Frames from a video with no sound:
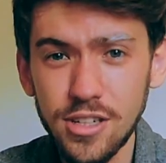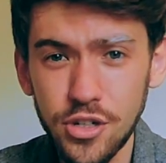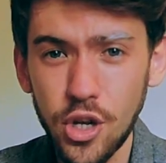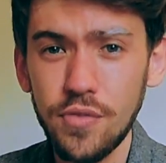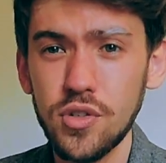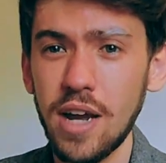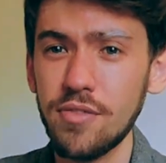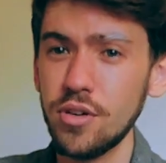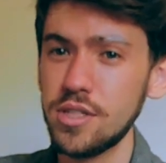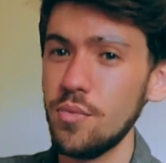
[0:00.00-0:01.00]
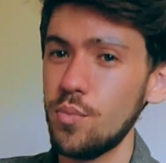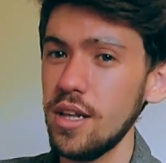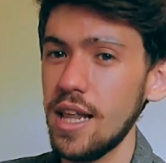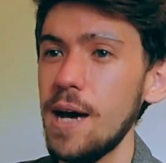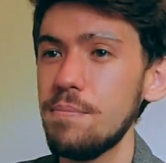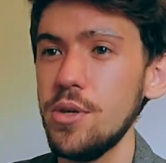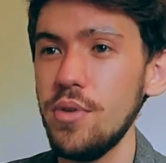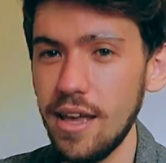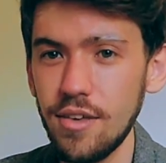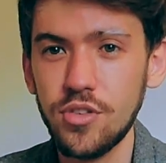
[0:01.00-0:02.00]
Get an overdraft because it will help
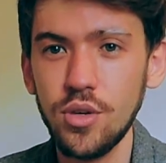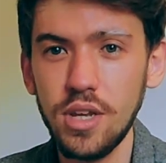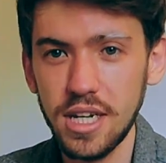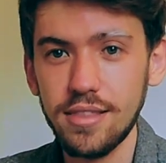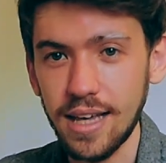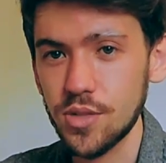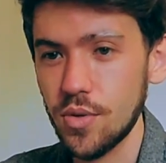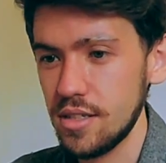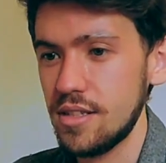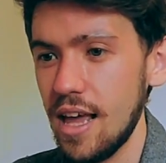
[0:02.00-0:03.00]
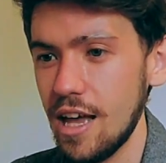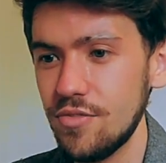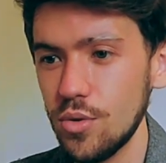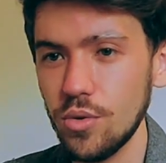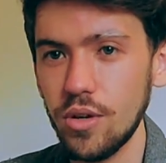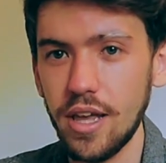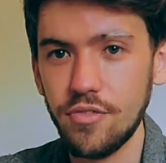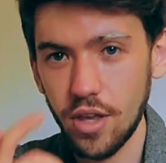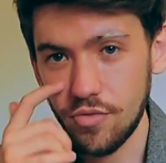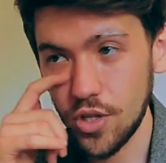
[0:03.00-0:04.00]
you if you need it. That's what it's there for.
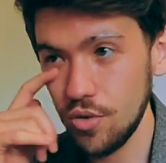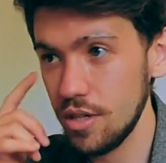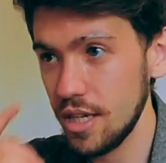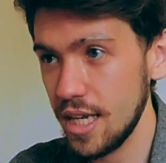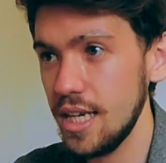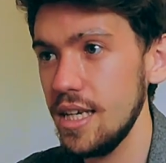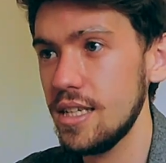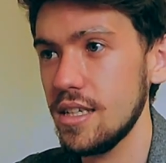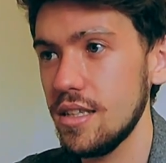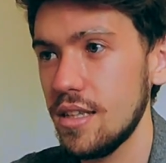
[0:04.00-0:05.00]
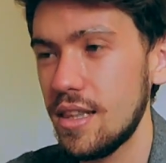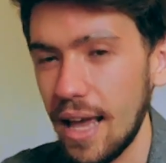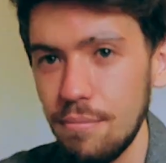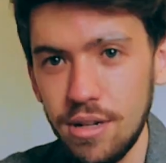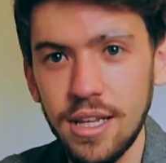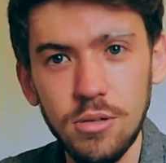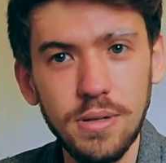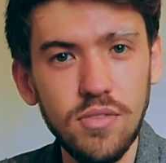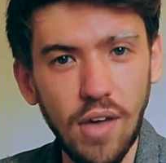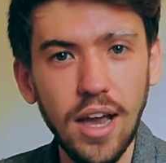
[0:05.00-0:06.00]
If you need that little
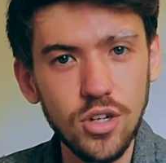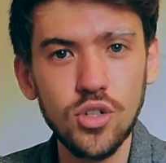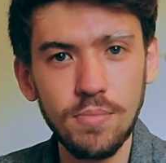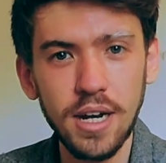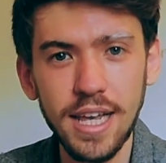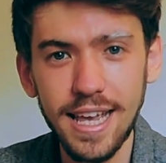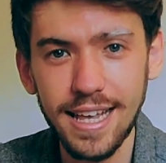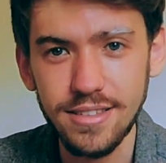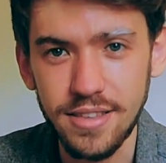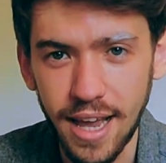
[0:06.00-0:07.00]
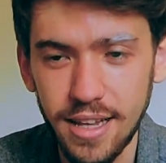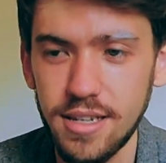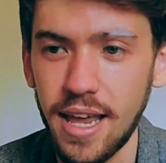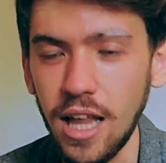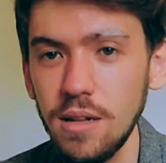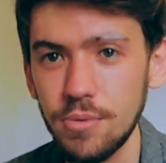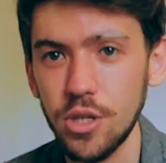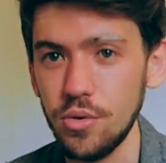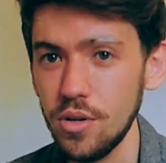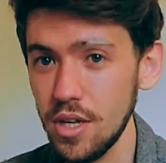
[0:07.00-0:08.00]
bit of extra money, it's there to help
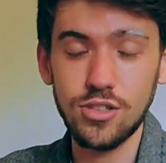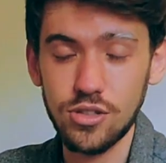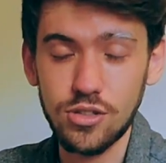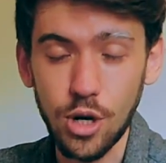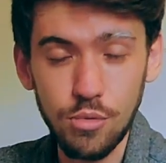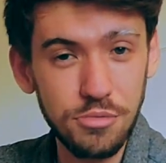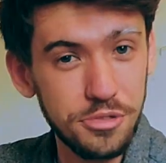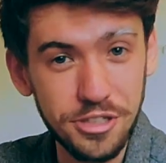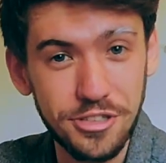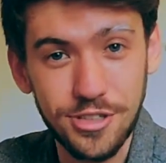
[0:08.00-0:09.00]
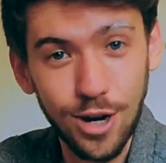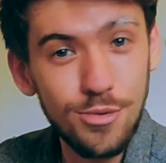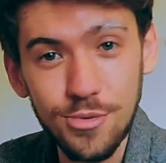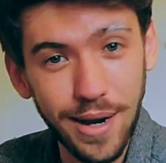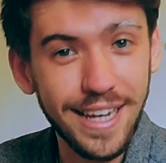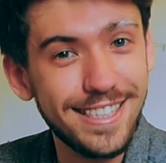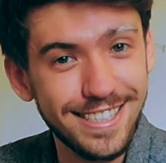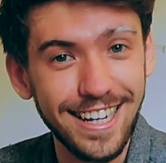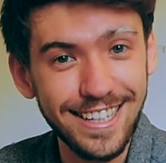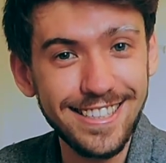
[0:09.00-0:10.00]
you. Just don't
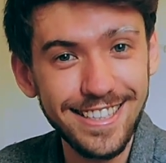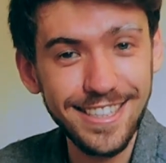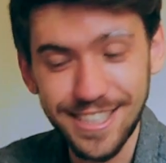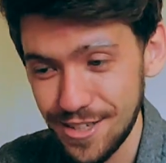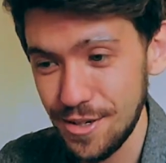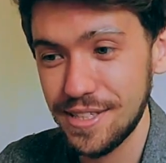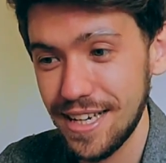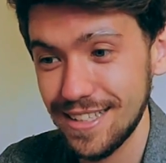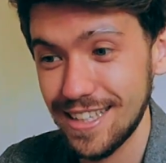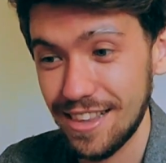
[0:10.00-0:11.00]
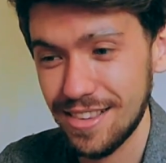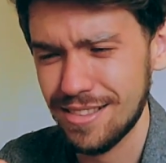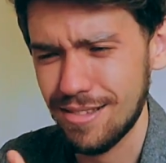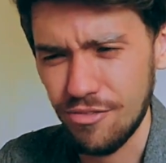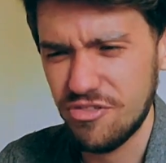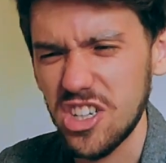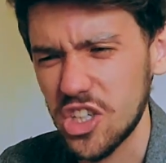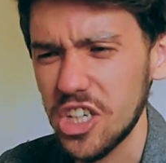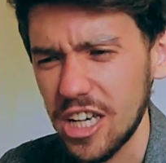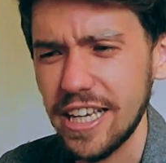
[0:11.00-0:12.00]
waste it. Use it
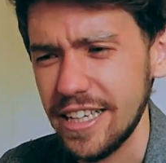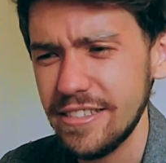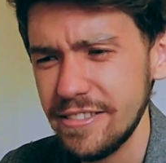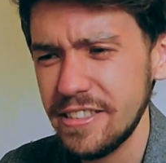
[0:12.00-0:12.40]
efficiently.